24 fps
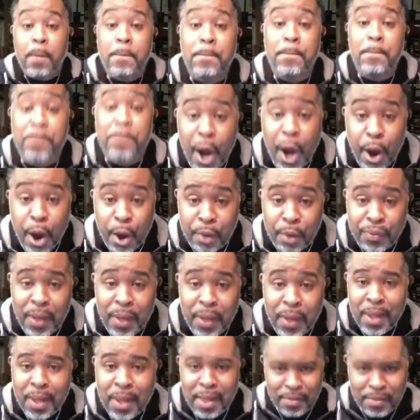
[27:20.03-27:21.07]
Birth. Uh,
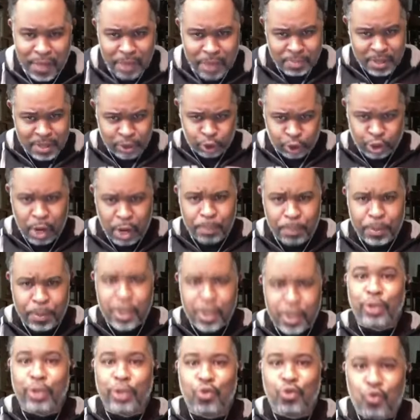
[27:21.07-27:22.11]
that means
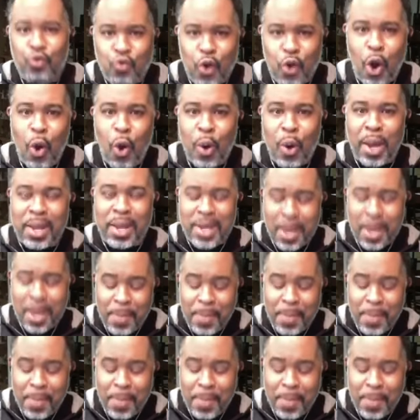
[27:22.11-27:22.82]
something is growing.